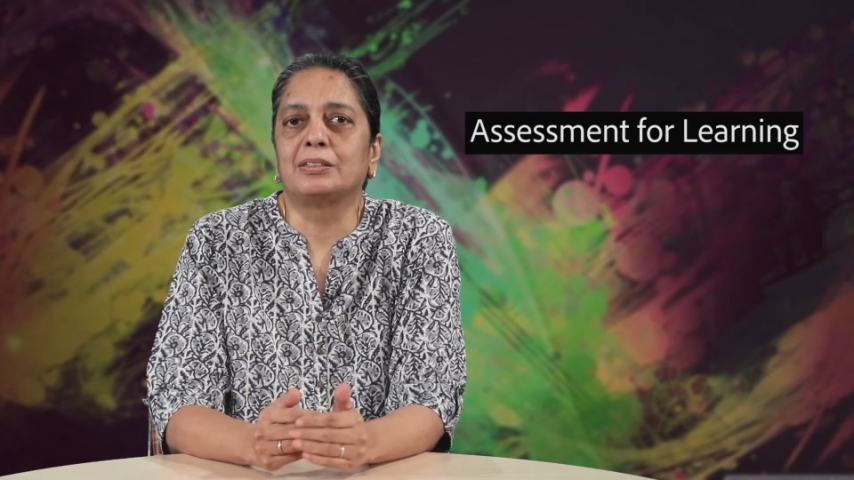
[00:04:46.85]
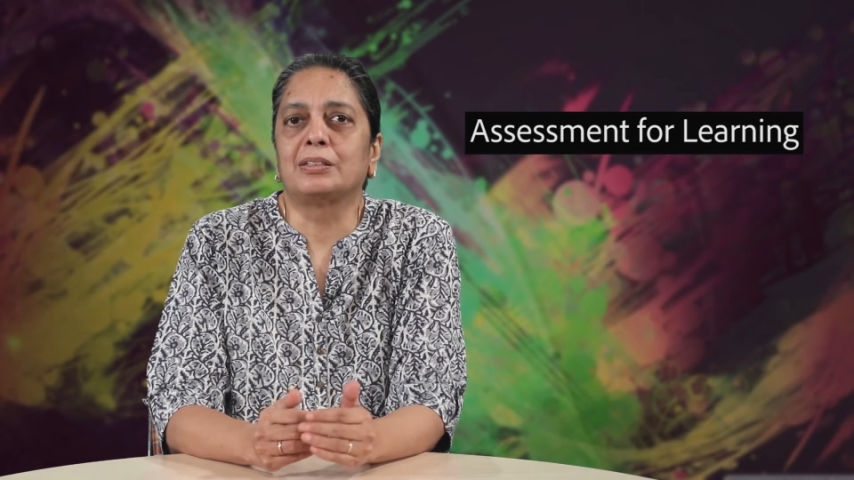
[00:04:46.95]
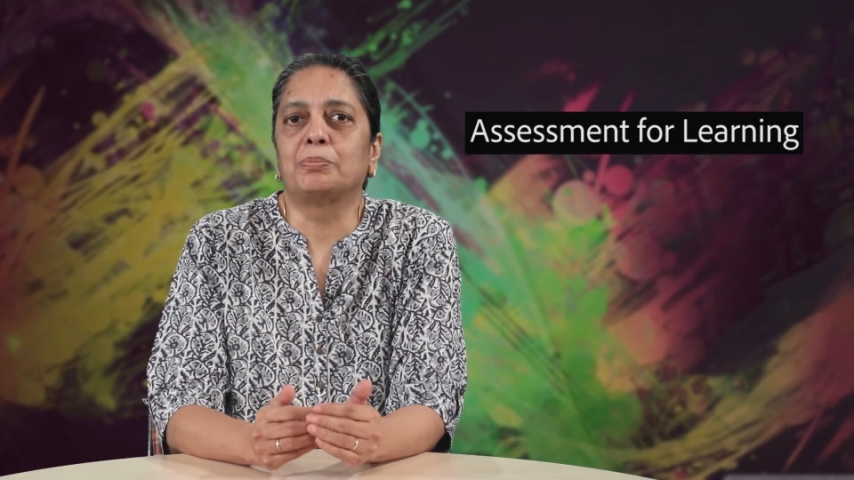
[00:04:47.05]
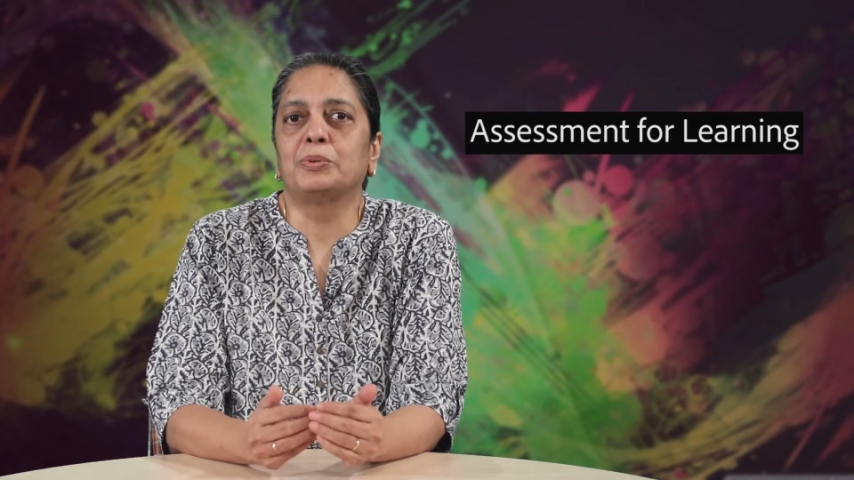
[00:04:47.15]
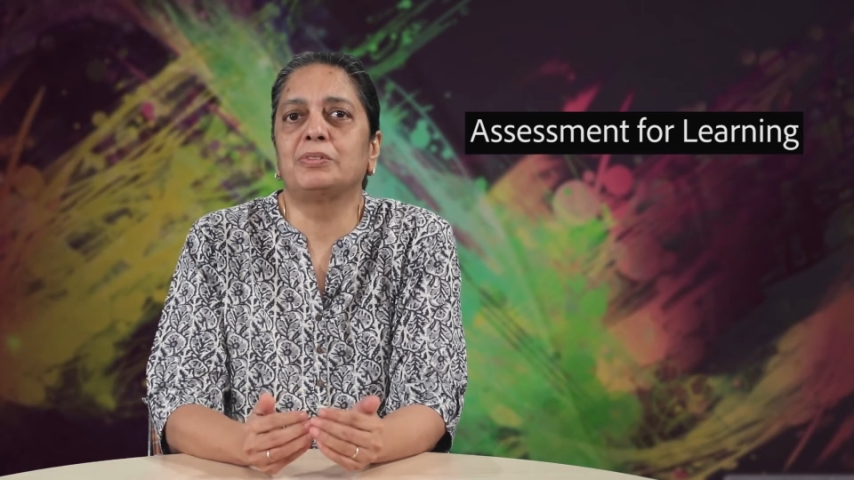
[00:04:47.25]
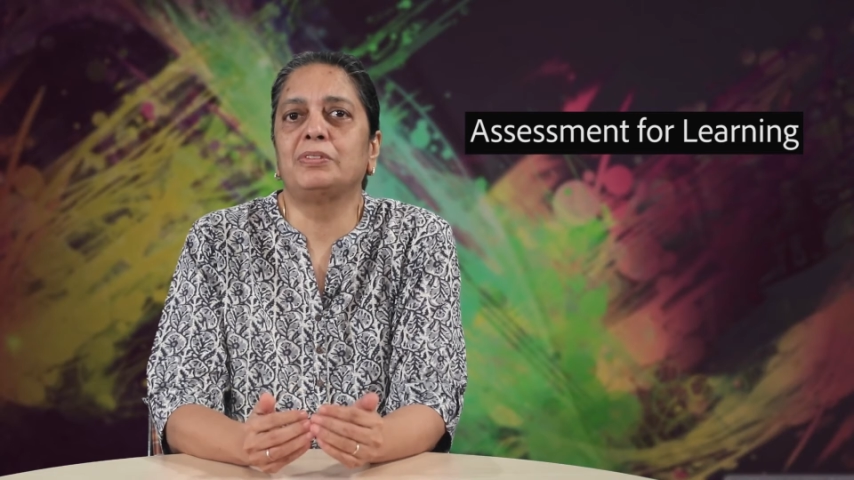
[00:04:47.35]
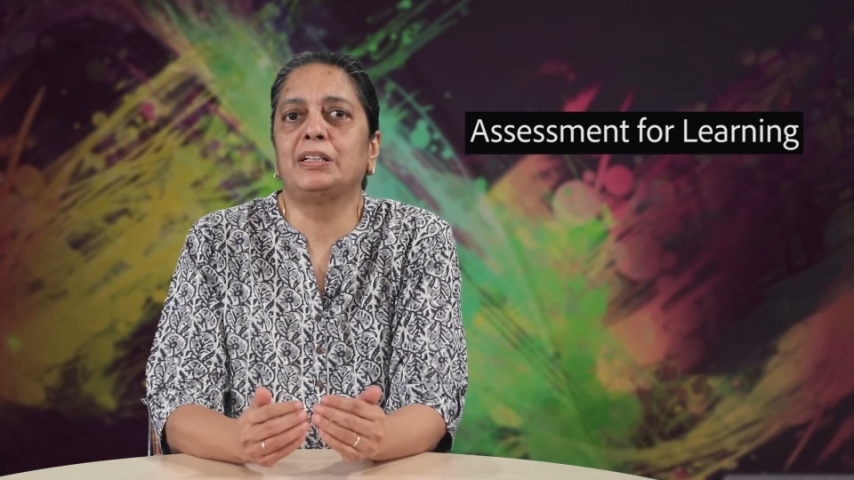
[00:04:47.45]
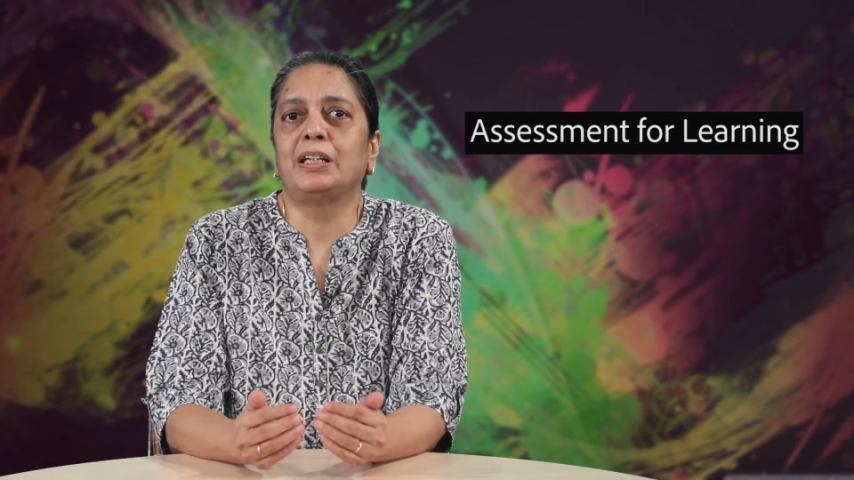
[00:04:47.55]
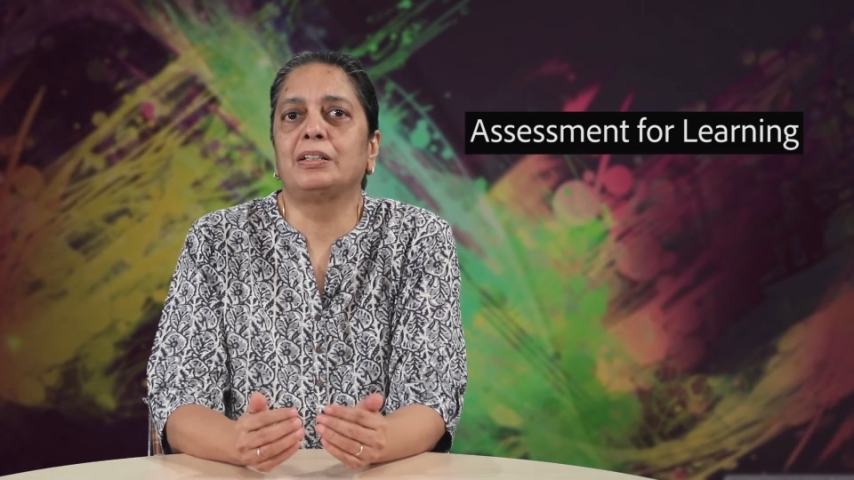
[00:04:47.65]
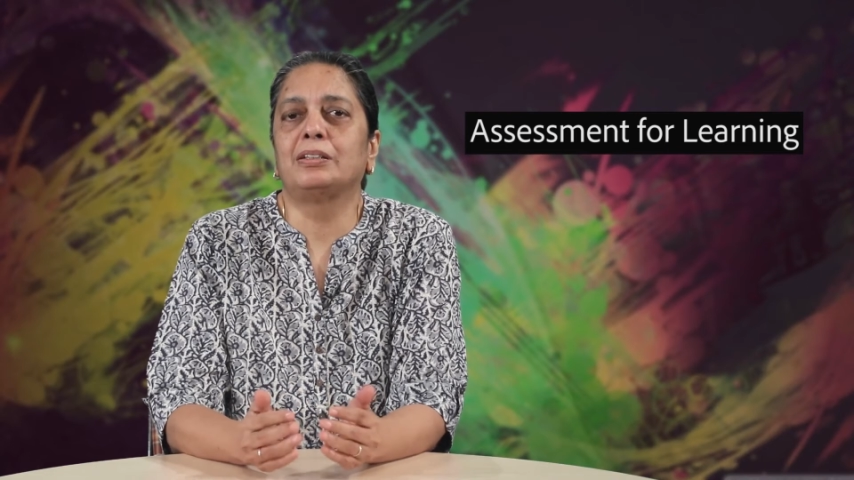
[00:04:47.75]
Suppose we
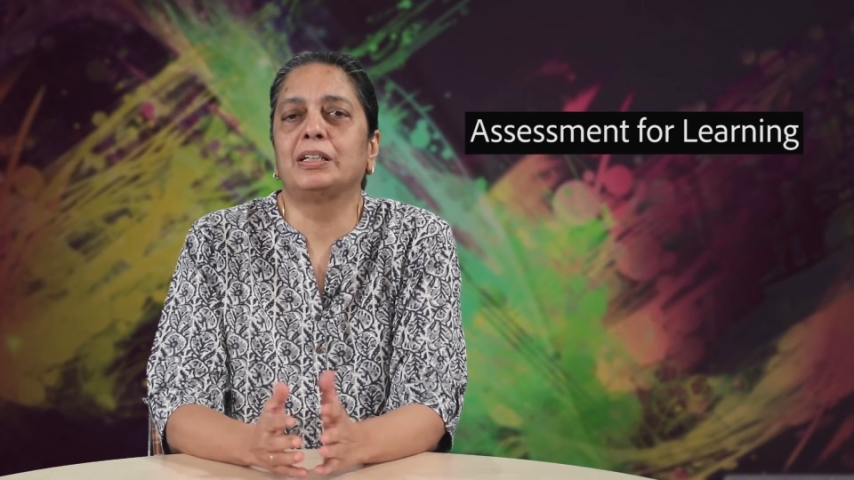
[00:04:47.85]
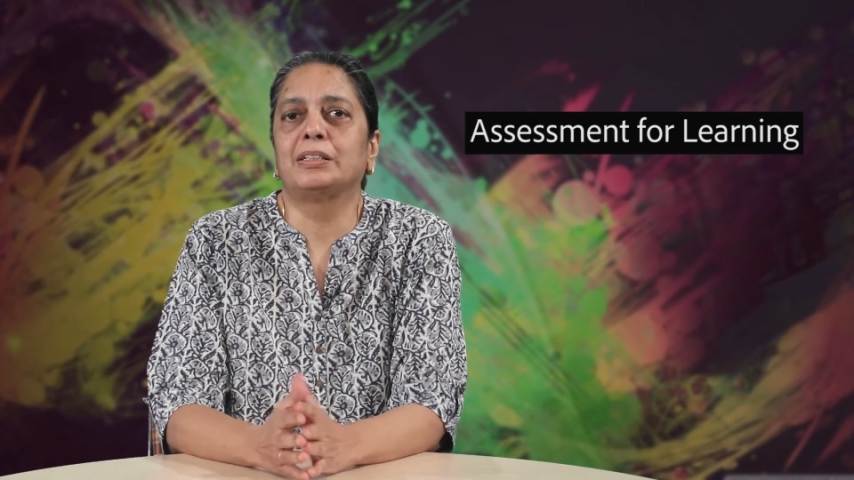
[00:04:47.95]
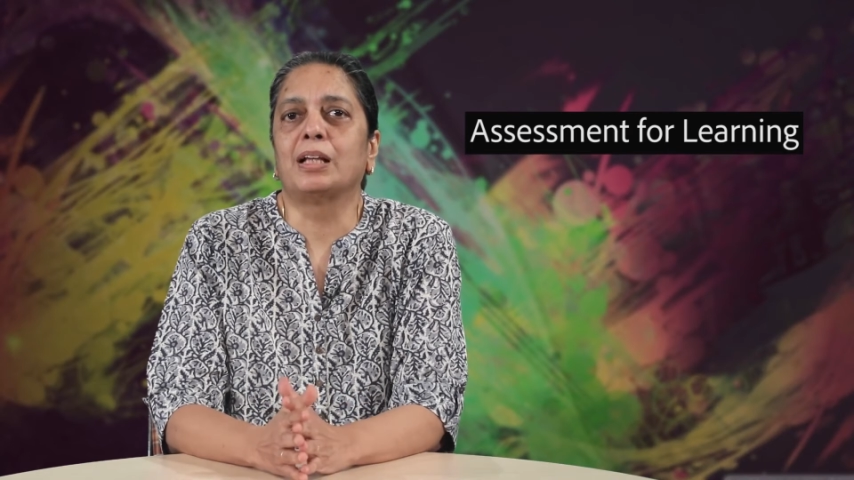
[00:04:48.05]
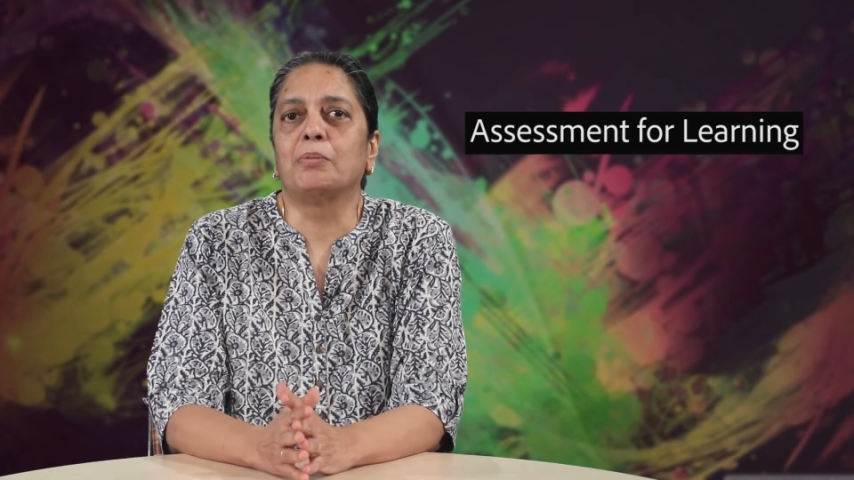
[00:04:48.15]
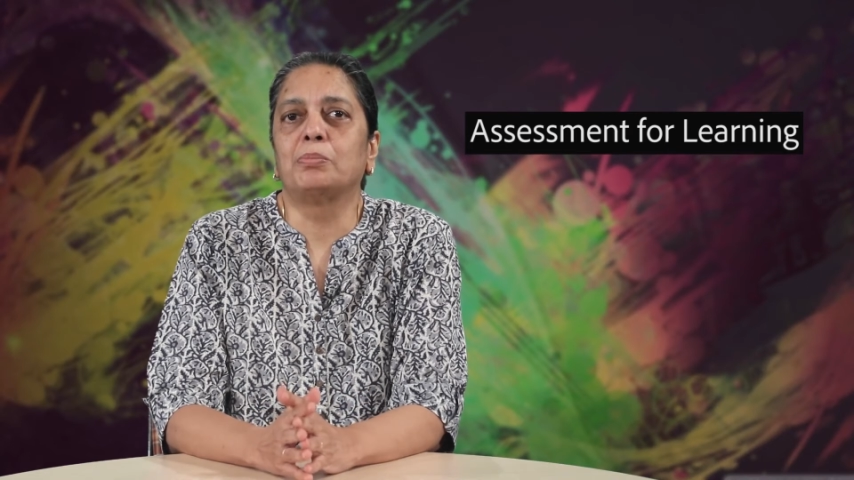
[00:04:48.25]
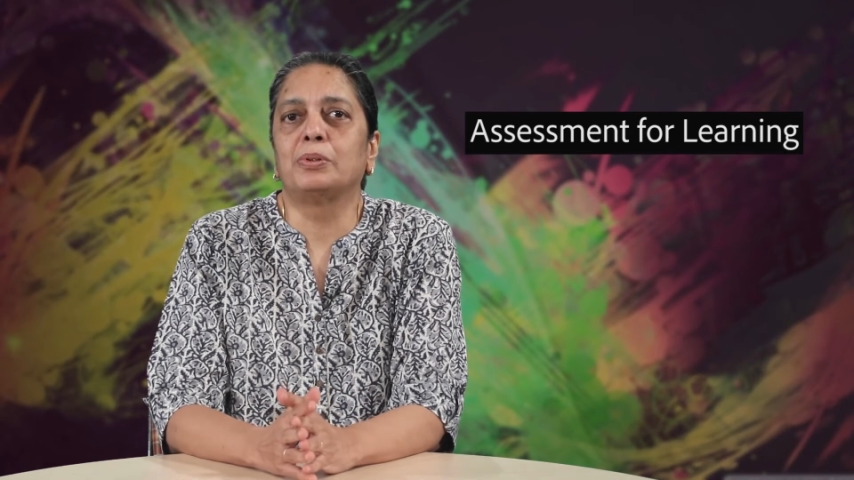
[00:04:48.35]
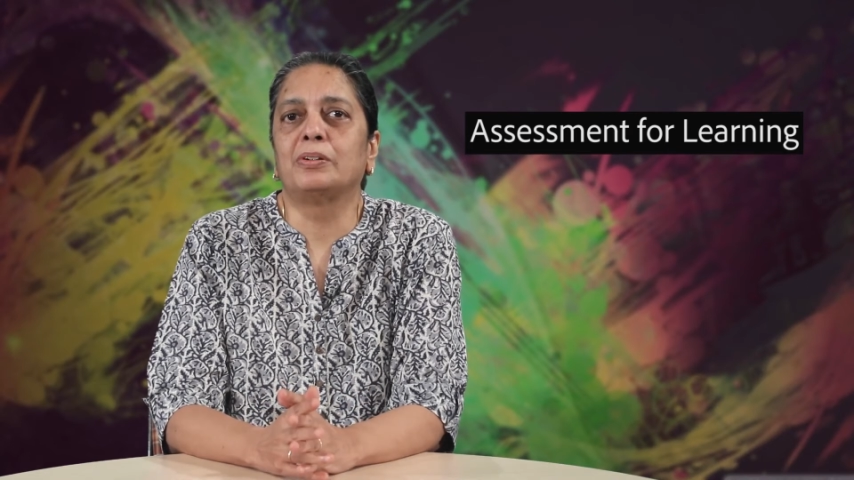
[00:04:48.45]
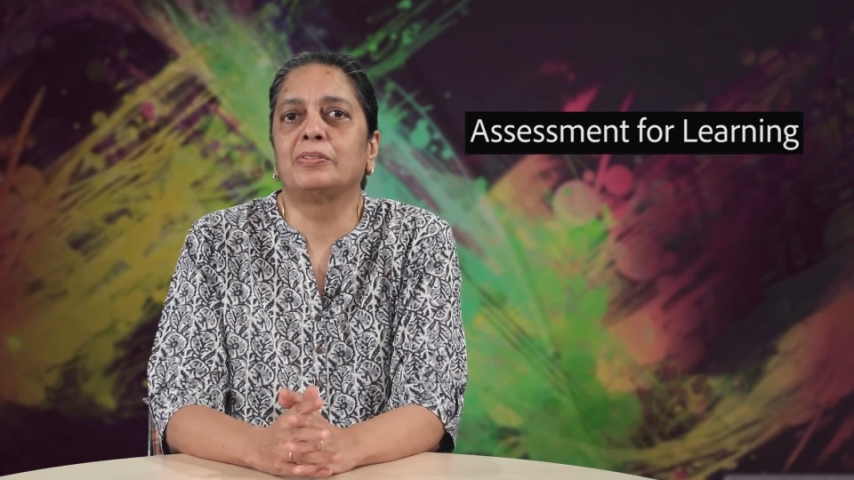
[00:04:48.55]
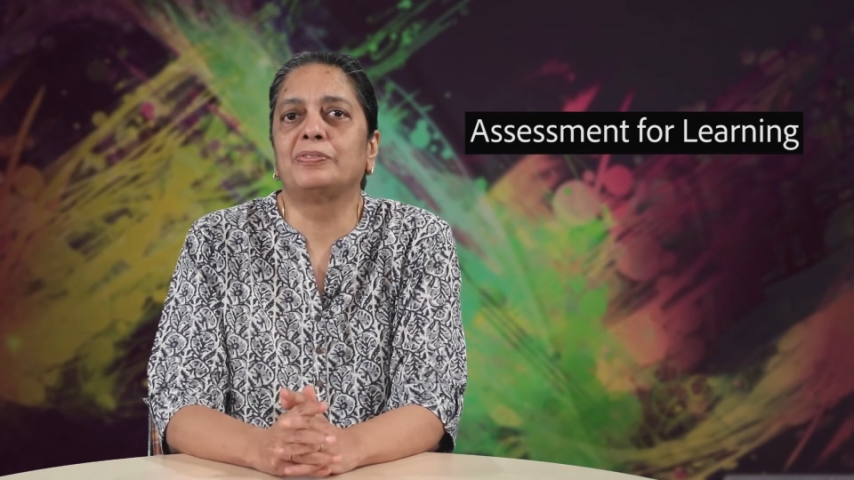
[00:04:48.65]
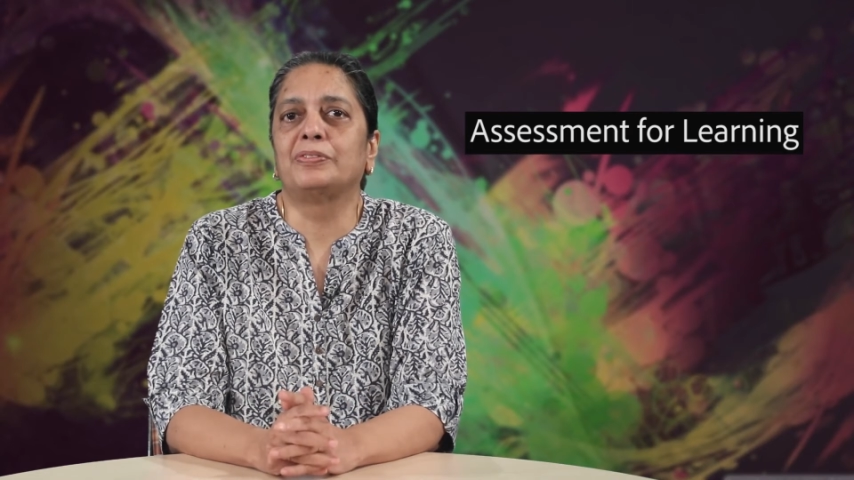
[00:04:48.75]
take the example
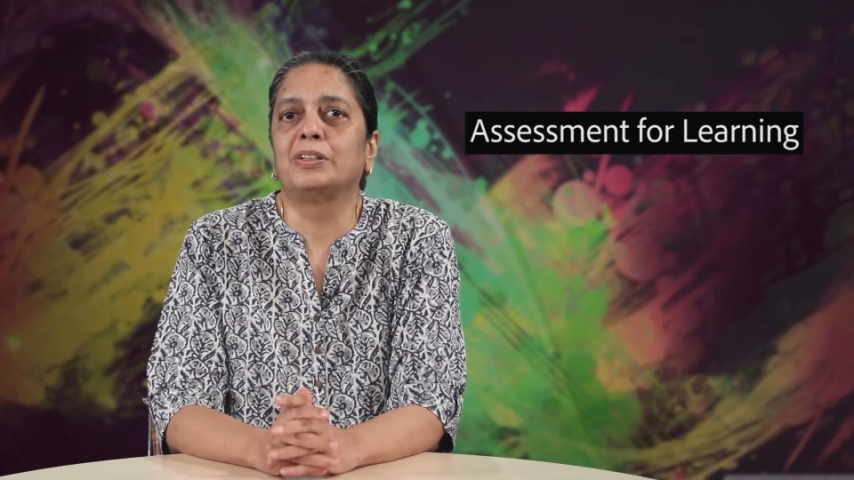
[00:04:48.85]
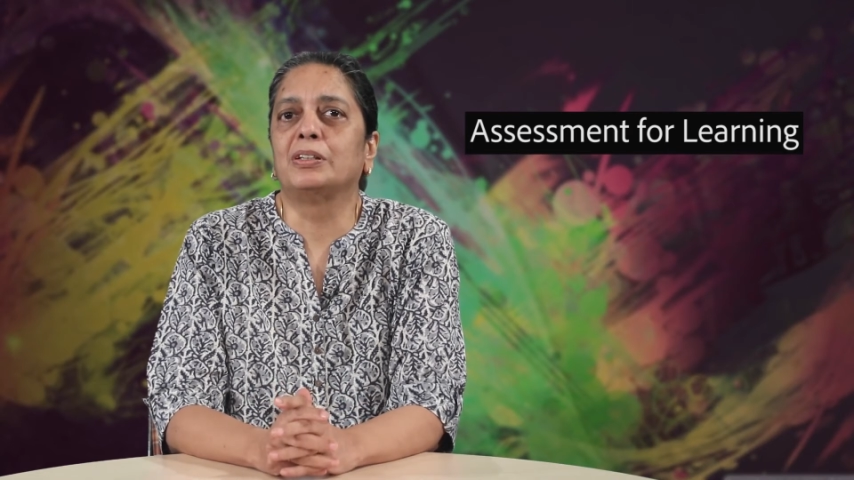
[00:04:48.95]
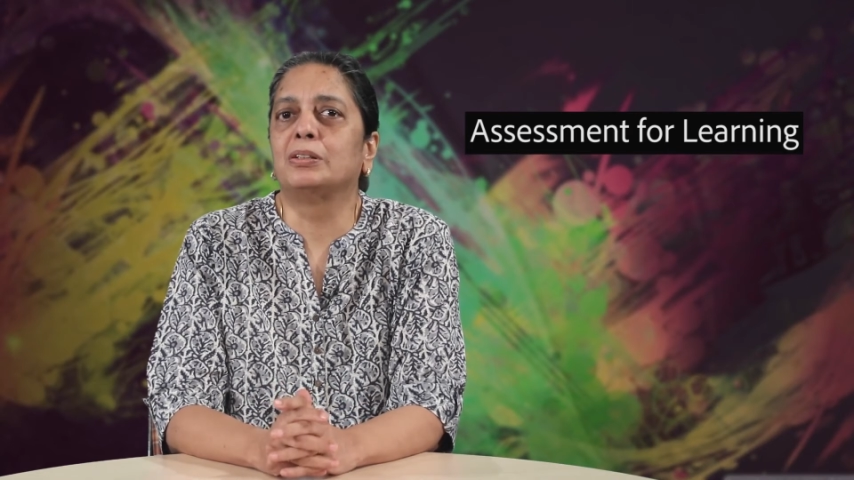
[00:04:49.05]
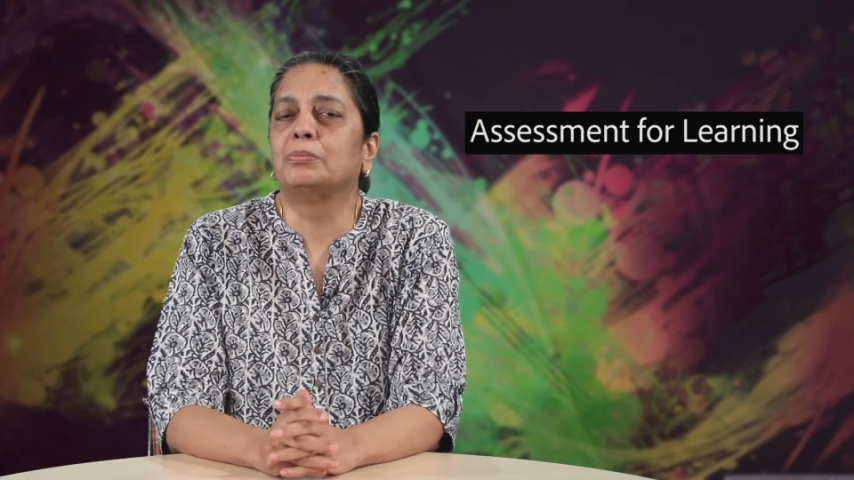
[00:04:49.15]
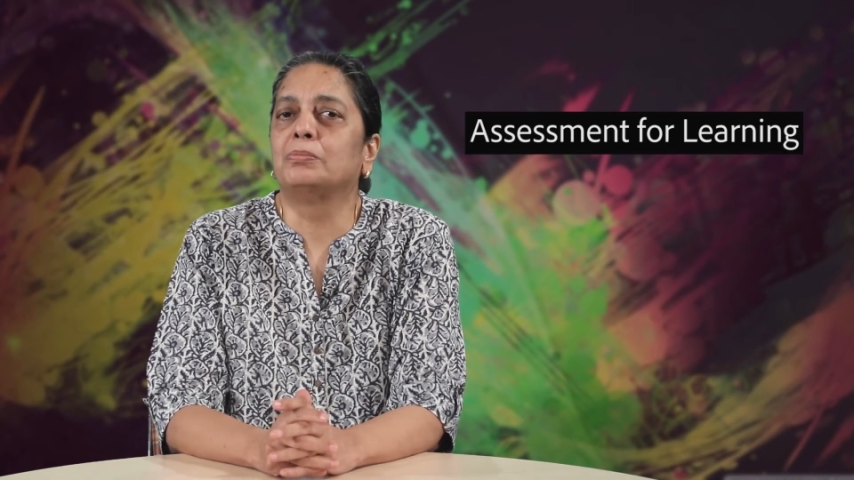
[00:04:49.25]
of